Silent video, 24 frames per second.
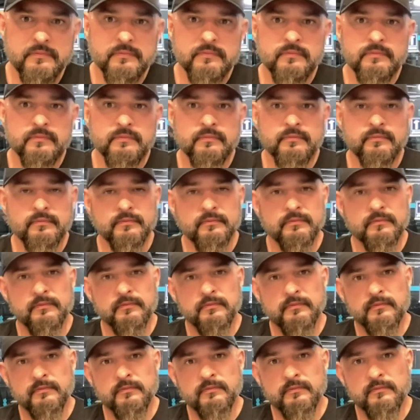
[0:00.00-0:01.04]

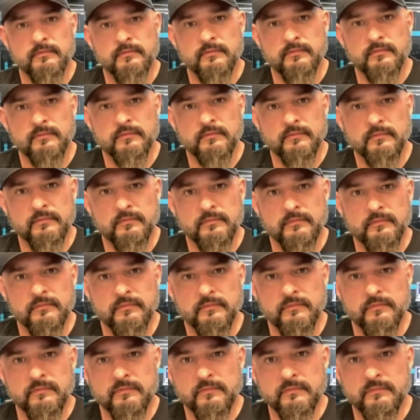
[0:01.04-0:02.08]

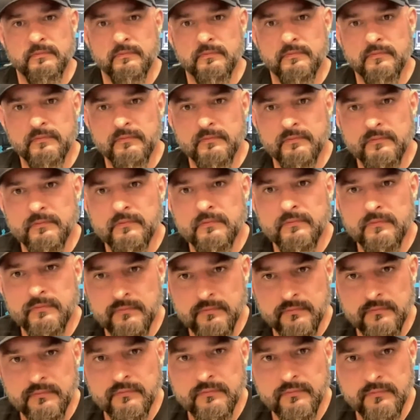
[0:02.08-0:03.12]

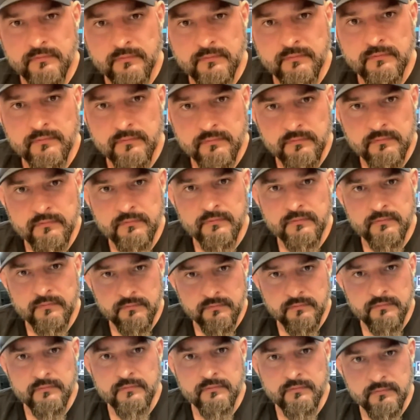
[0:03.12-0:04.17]

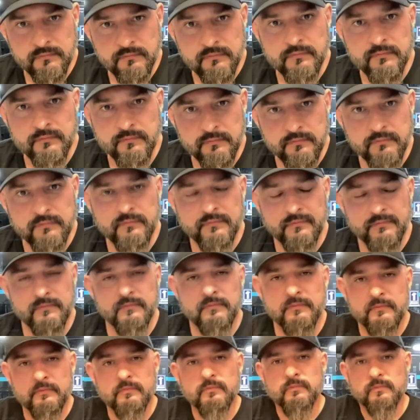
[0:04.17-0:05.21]

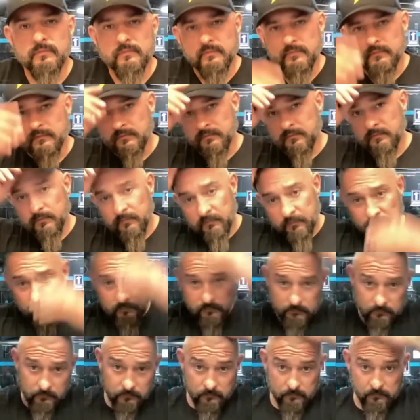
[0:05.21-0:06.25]

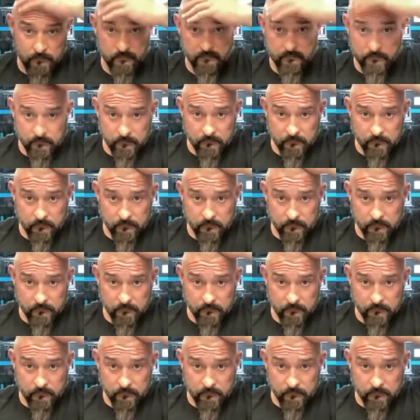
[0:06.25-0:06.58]
[no speech]